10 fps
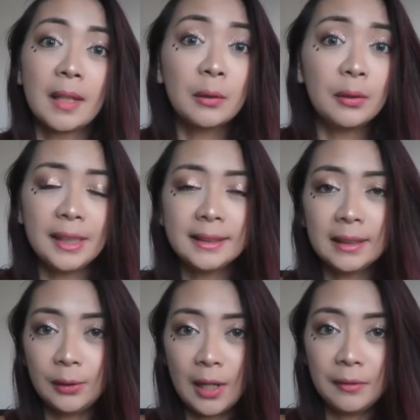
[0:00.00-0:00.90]
good things
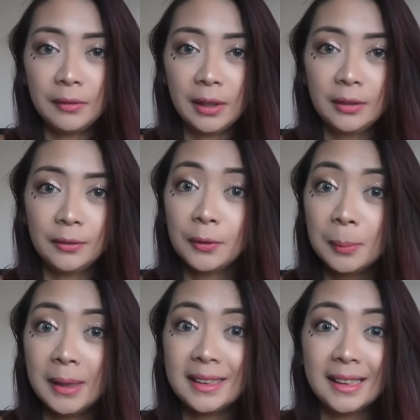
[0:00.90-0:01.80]
that you have done for
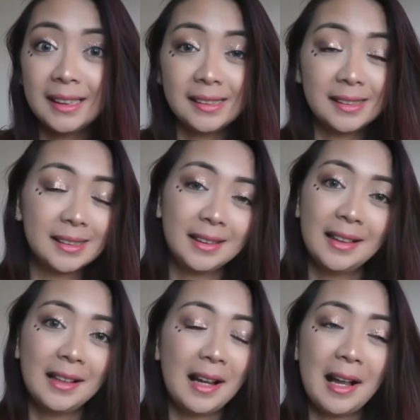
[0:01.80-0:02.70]
me since
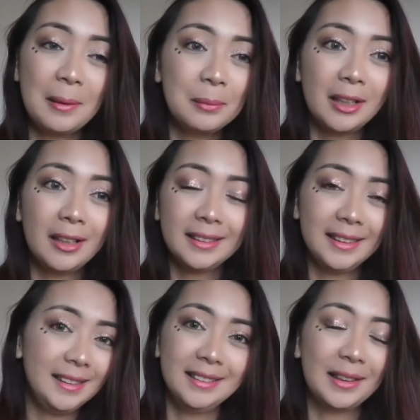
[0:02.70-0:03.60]
I'm not
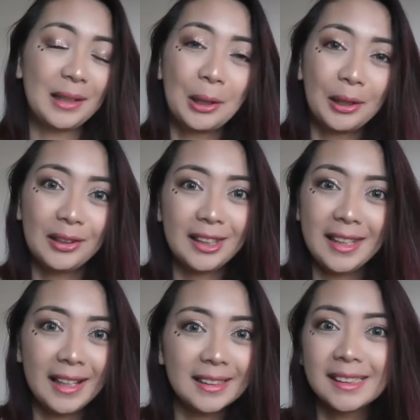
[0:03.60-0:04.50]
in Earth
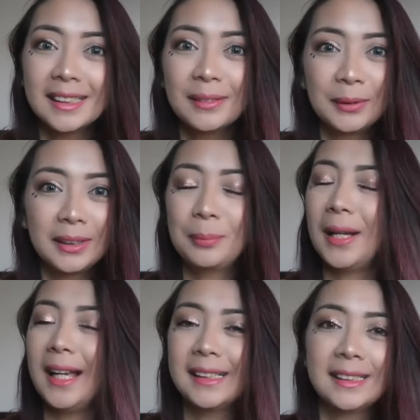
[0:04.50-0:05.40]
yet, for the
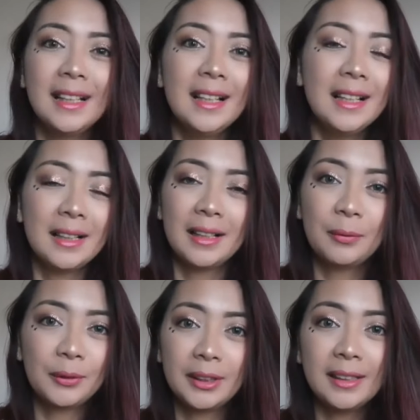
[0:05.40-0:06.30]
past, uh,
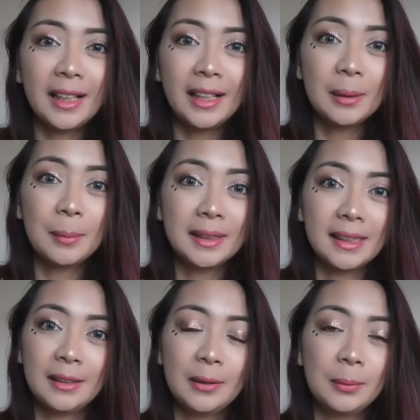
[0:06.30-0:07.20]
for the nine months
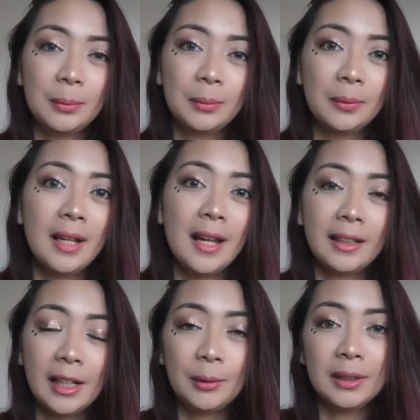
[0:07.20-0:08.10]
that you
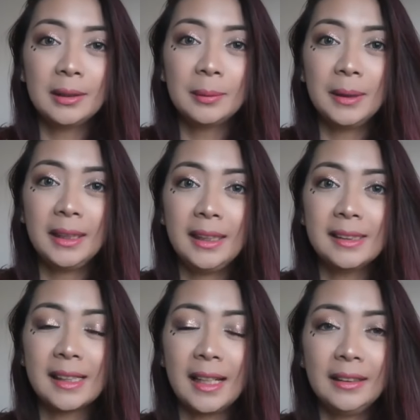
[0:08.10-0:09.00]
carried me
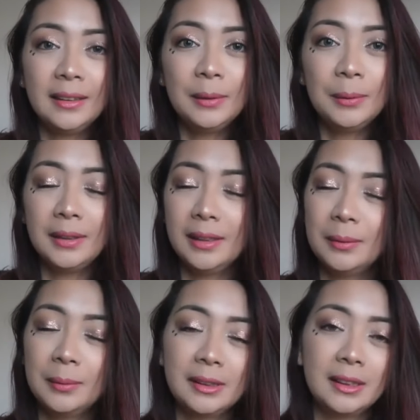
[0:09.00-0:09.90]
inside you, and then
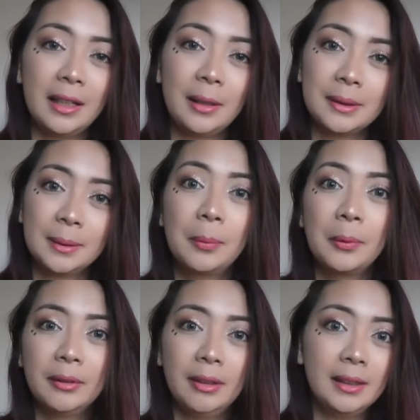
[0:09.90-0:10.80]
until I was
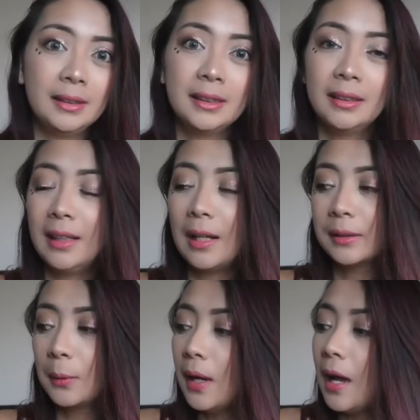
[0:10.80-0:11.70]
born and until now.
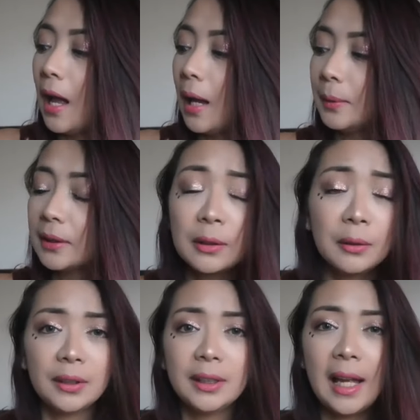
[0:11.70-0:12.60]
So I'm just so
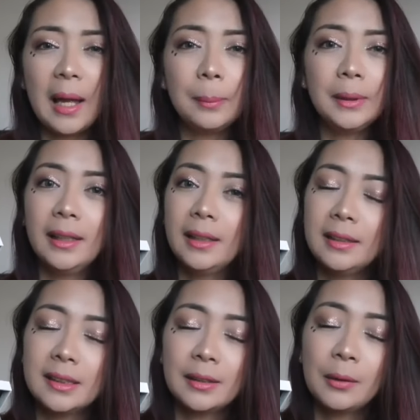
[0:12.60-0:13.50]
very happy, and I
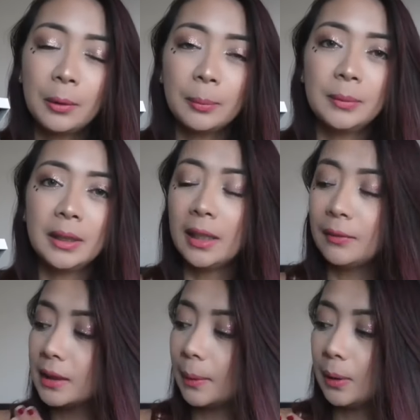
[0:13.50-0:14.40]
just hope that
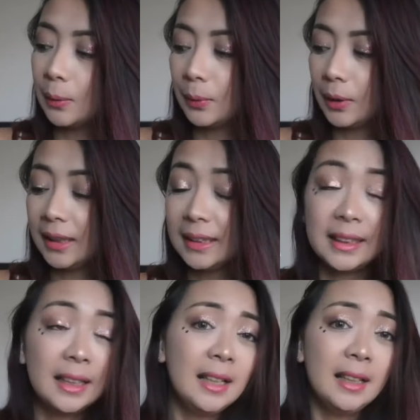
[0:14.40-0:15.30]
every time you wear this,
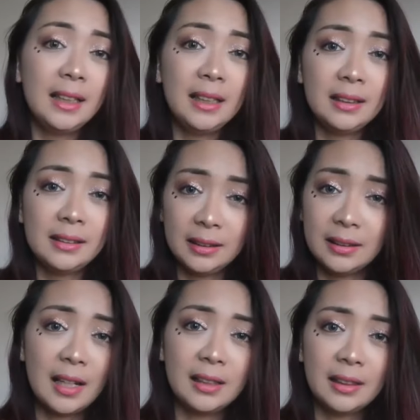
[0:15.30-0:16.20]
it
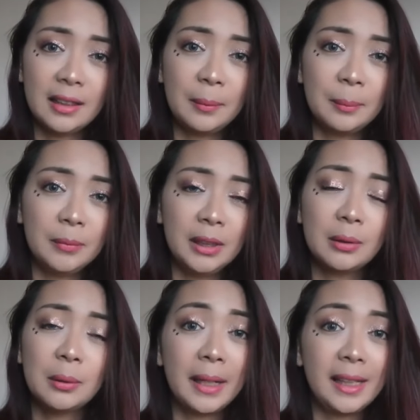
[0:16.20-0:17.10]
that um, it
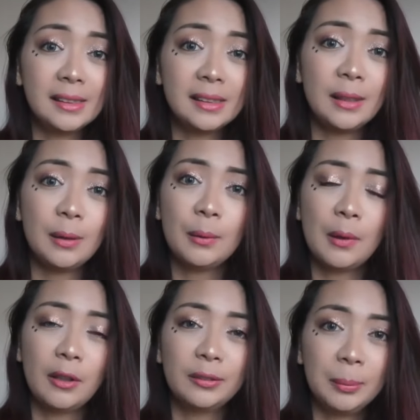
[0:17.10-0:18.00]
reminds you
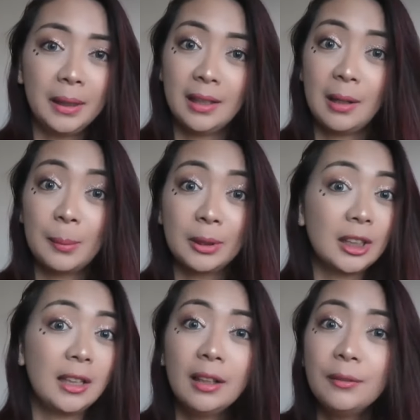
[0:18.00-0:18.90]
of me and how much
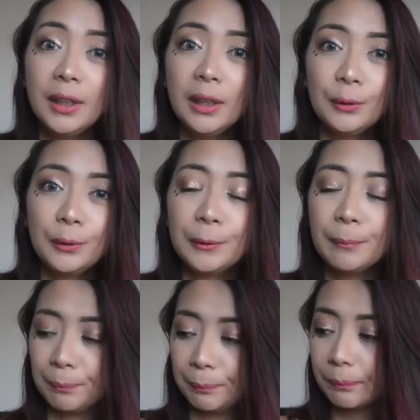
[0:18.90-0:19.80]
I love you,
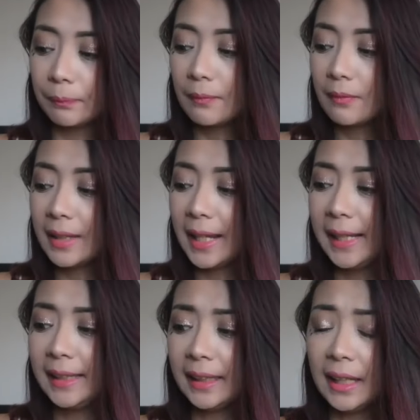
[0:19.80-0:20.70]

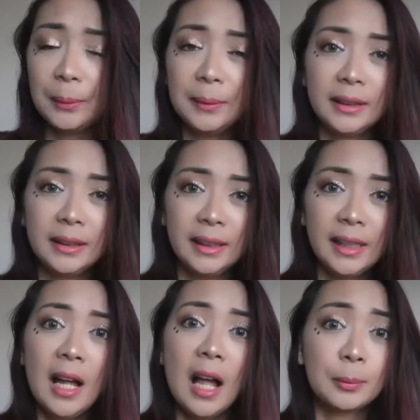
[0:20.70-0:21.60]
and that I really
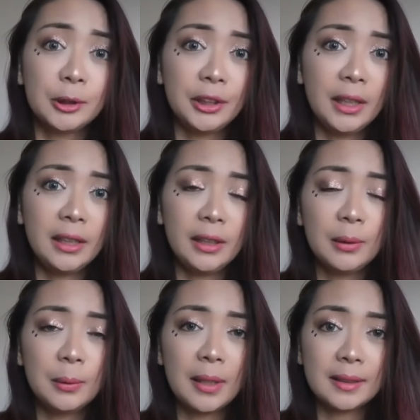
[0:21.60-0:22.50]
appreciate
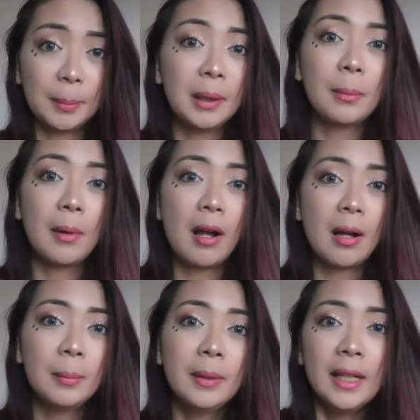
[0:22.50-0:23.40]
you as my
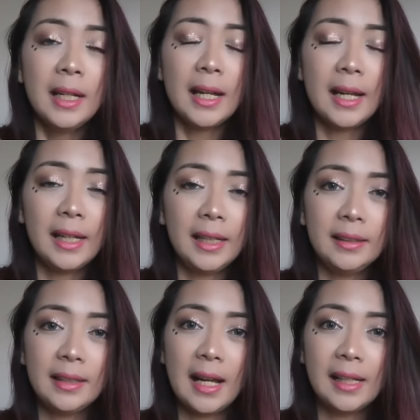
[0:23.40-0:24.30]
mom,
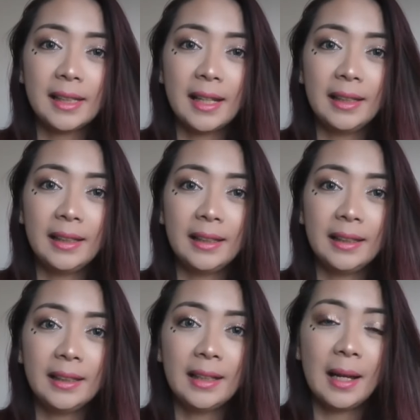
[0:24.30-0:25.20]
and that I
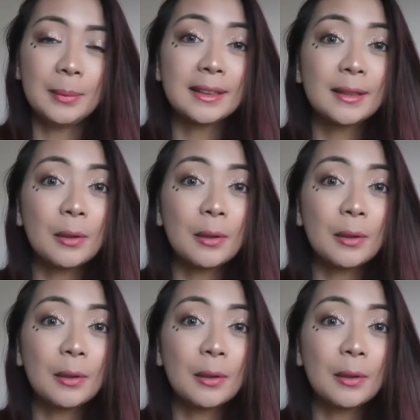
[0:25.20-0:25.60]
I'm just